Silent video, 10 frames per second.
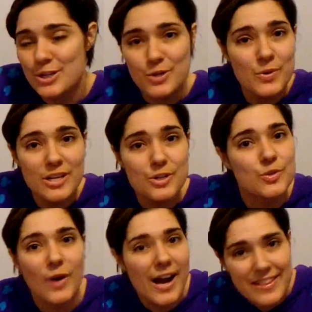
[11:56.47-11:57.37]
You can
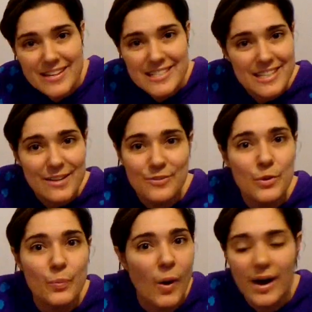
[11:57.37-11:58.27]
try this if
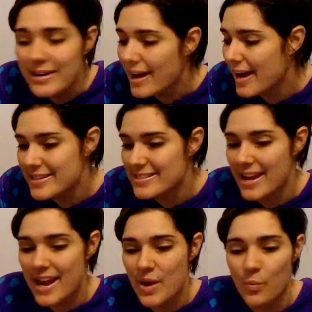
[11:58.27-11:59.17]
you want. I
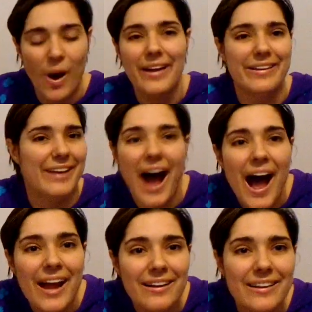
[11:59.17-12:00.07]
say, why
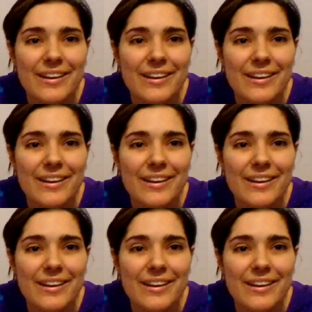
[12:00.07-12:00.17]
not?